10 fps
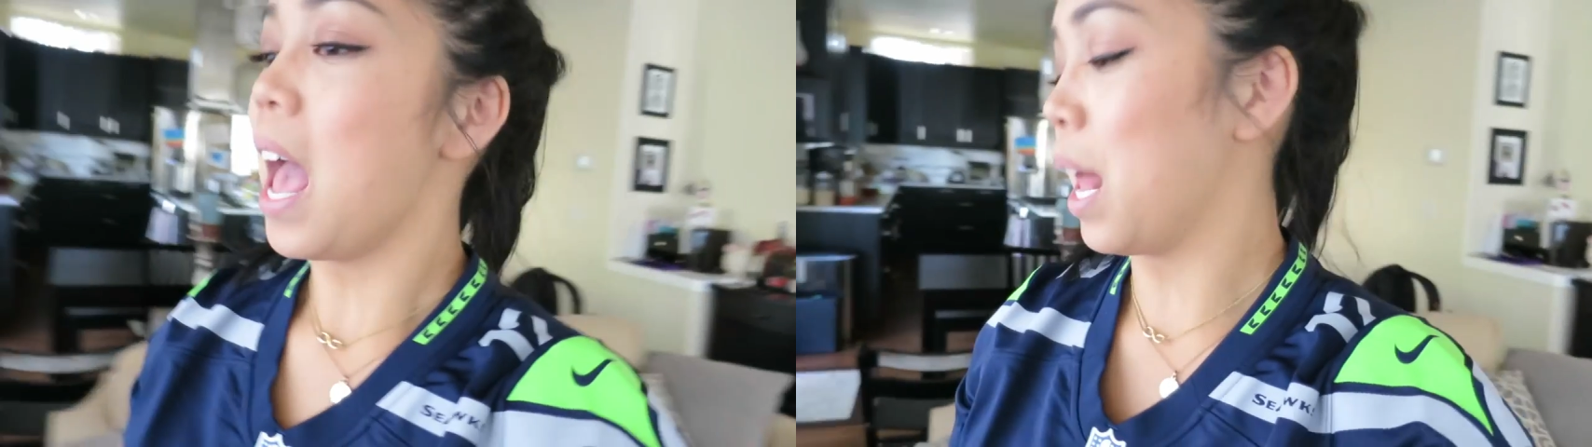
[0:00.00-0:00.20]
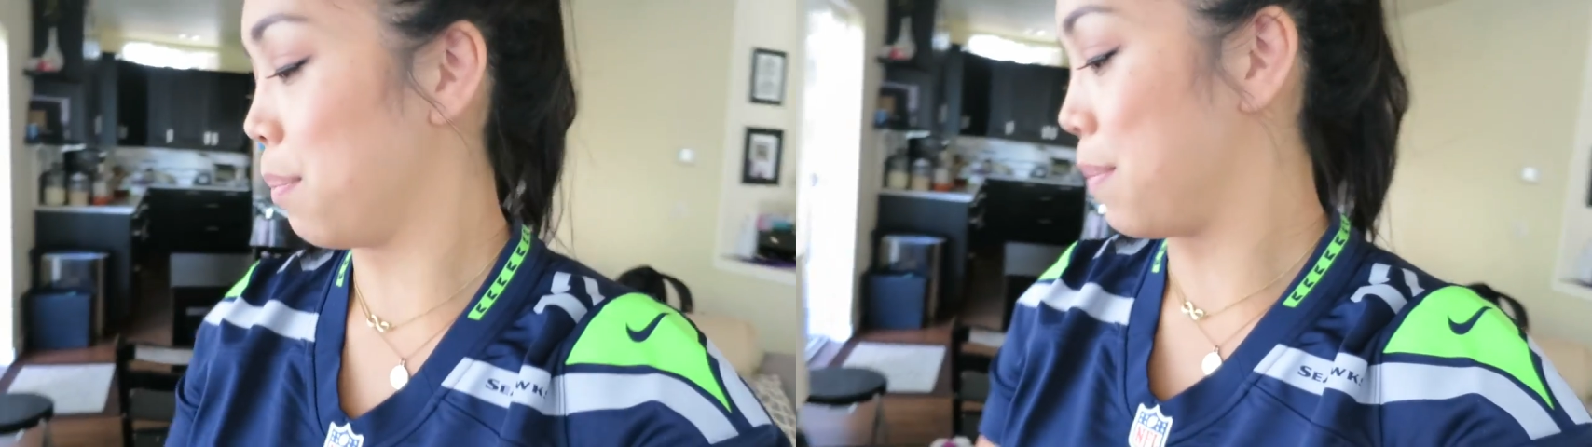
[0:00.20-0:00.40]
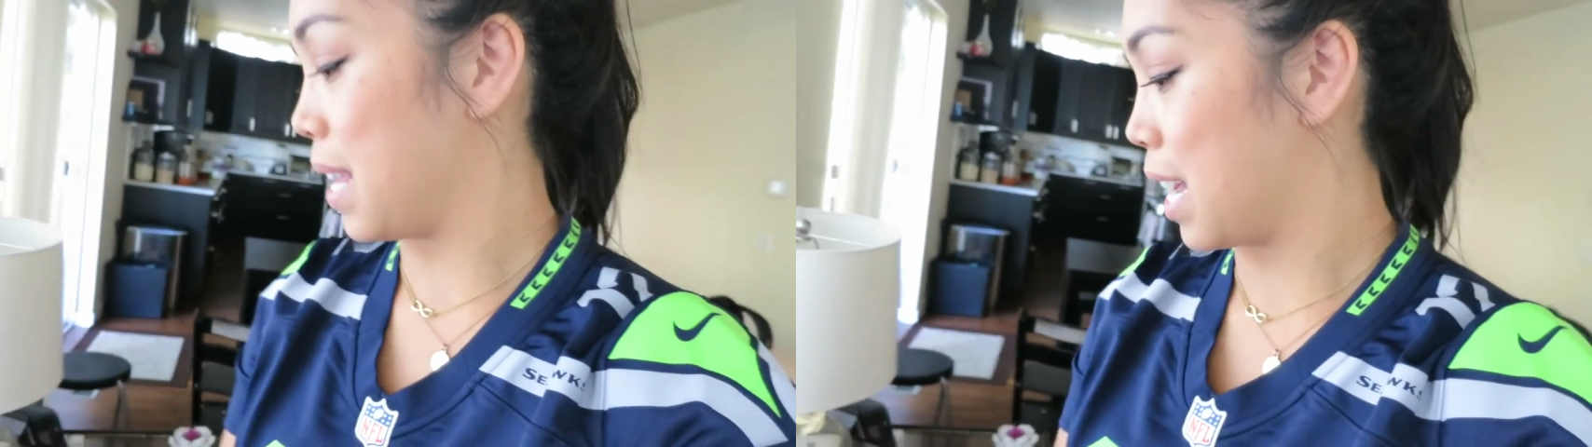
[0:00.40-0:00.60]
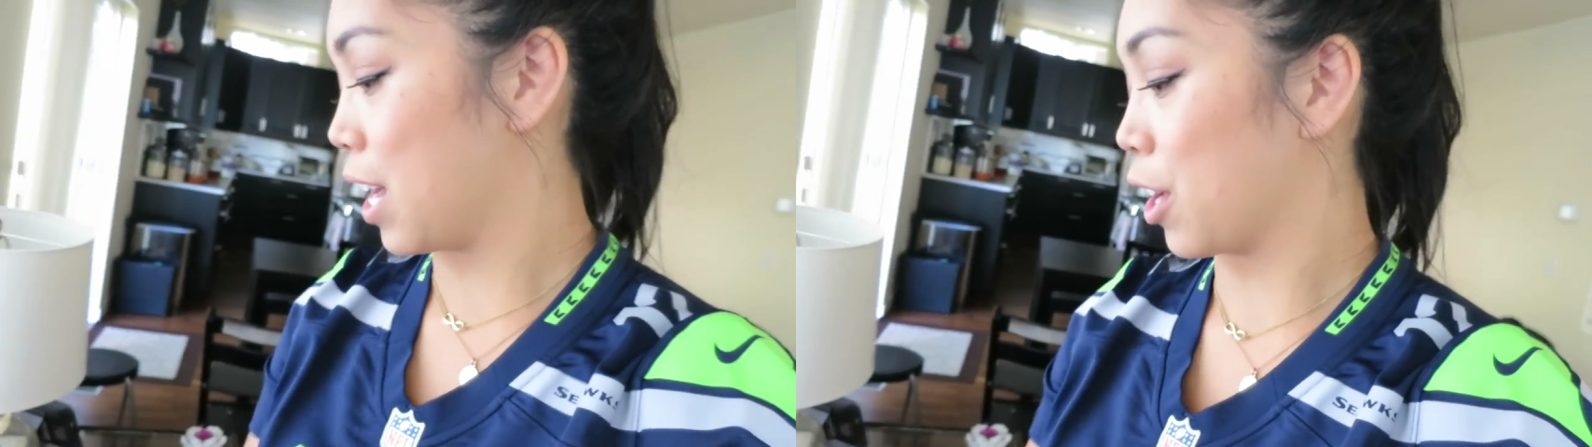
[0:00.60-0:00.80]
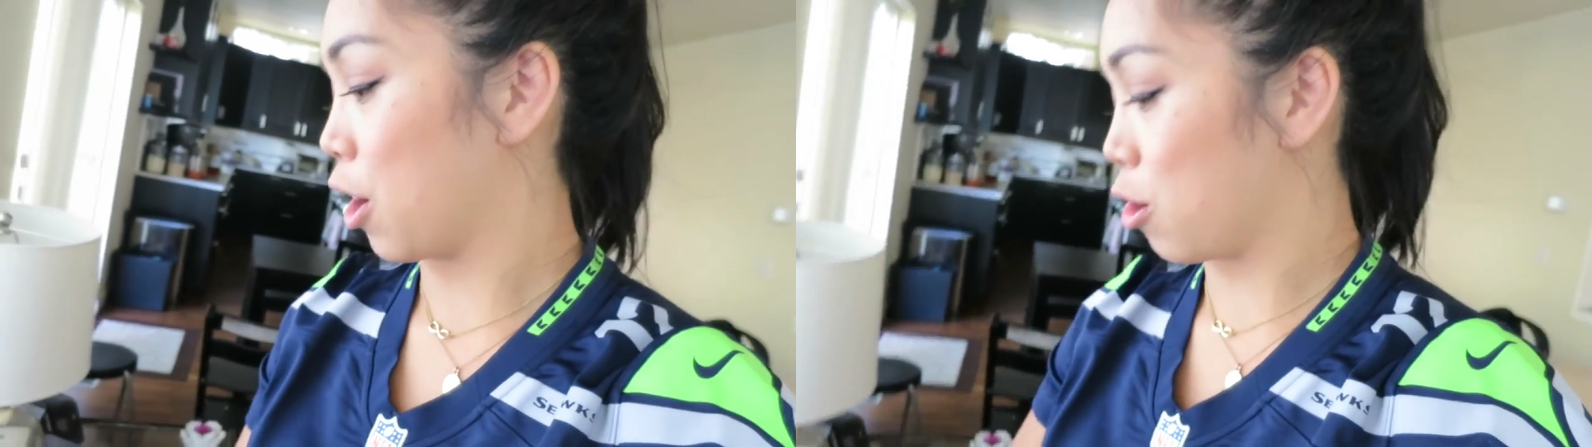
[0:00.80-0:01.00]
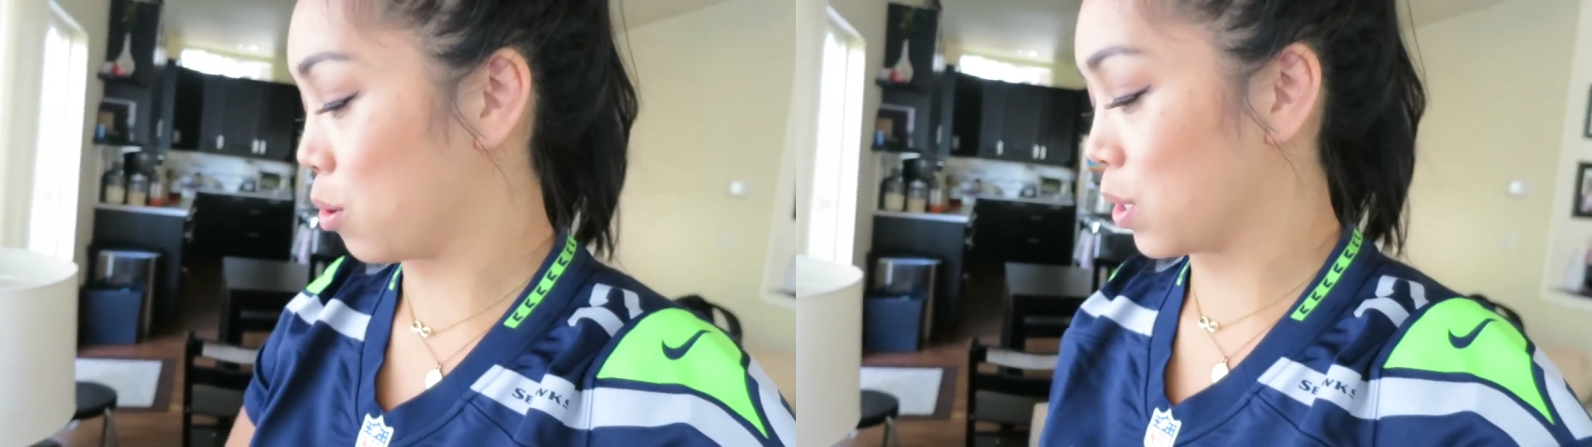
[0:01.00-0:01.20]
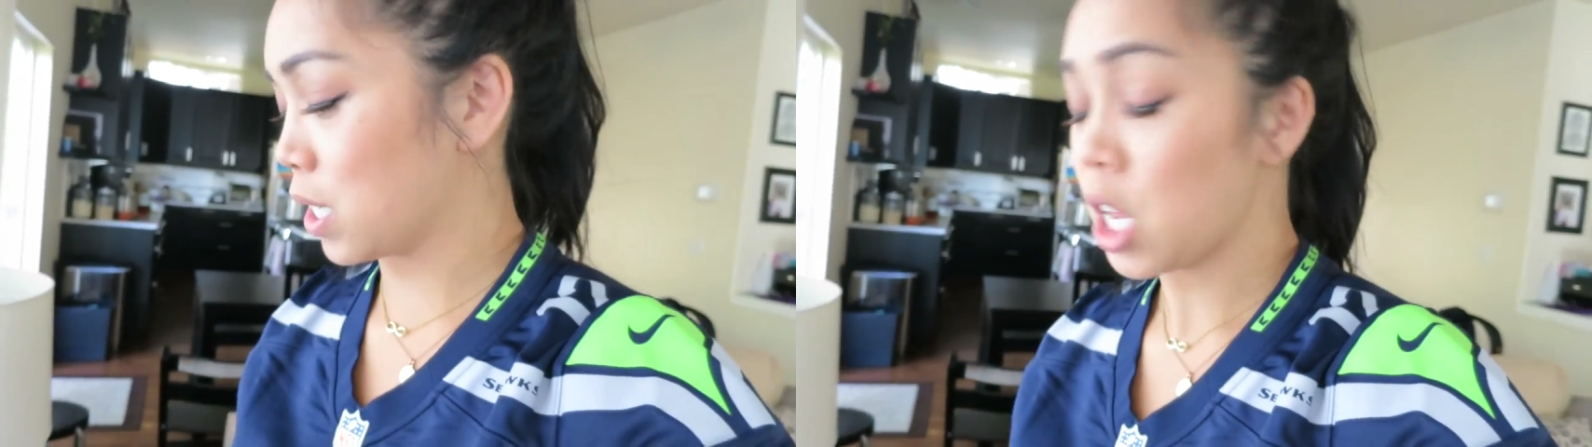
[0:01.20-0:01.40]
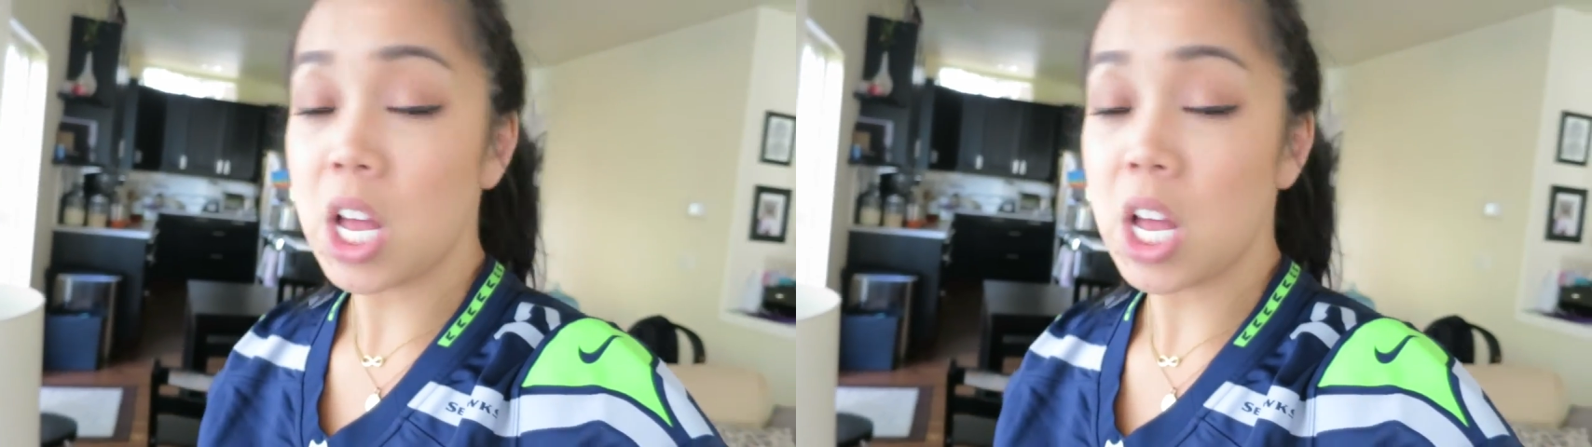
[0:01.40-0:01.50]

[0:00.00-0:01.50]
and Mia goes,